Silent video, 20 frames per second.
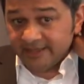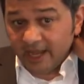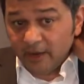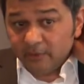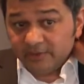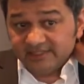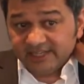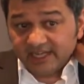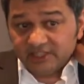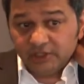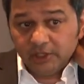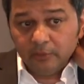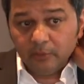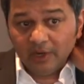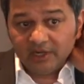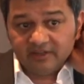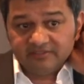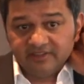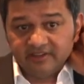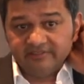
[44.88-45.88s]
that was actually
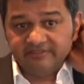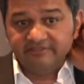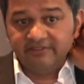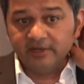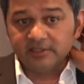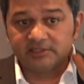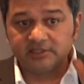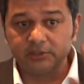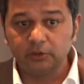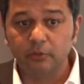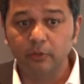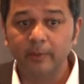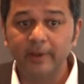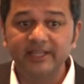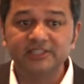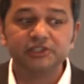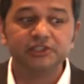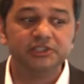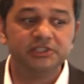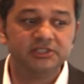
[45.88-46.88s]
one of the first
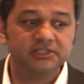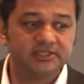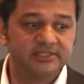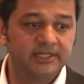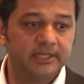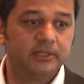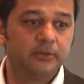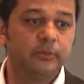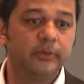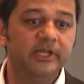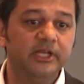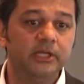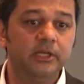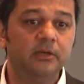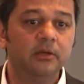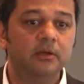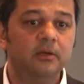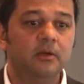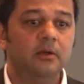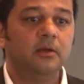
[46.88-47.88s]
questions that we
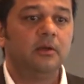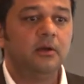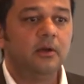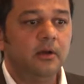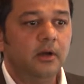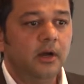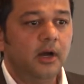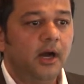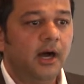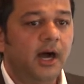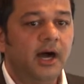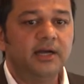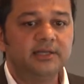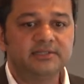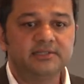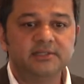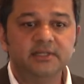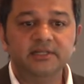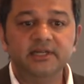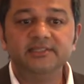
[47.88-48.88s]

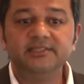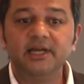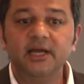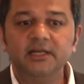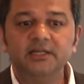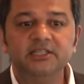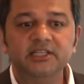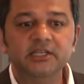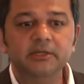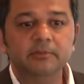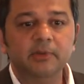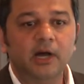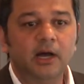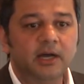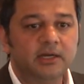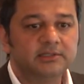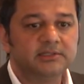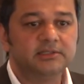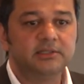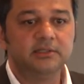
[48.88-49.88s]
asked, the design team
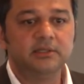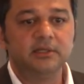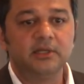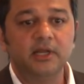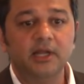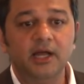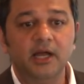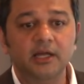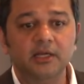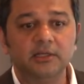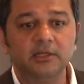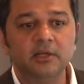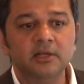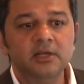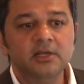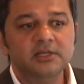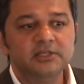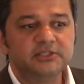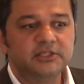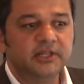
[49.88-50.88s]
asked the client.
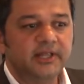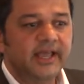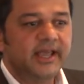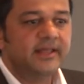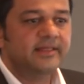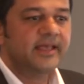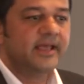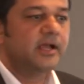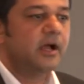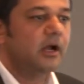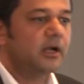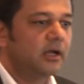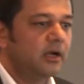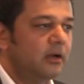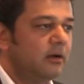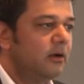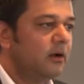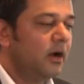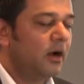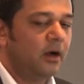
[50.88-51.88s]
So they got
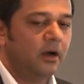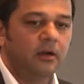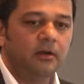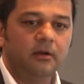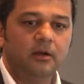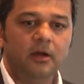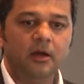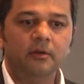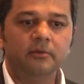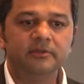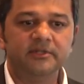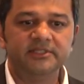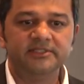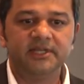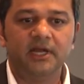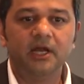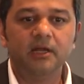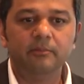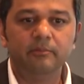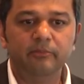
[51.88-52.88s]
a
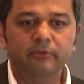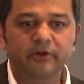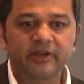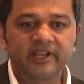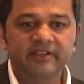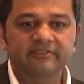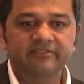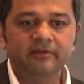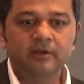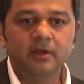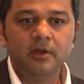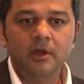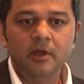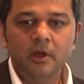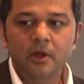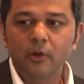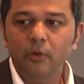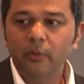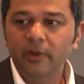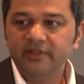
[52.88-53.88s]
design brief
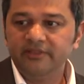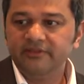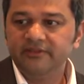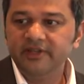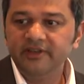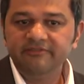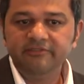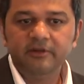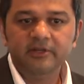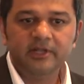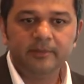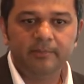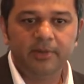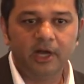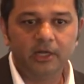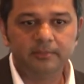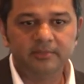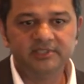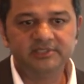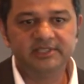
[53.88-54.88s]
with different
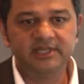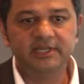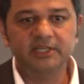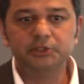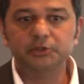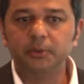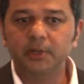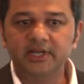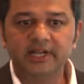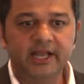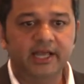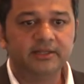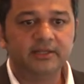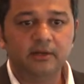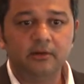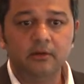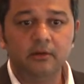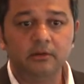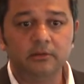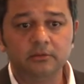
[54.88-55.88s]
departments, and each one had
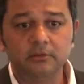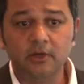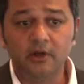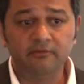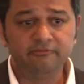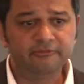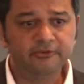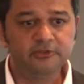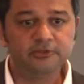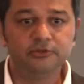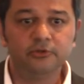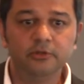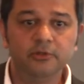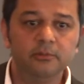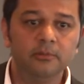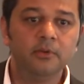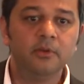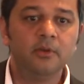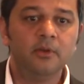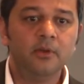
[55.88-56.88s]
their own conference
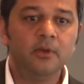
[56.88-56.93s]
room.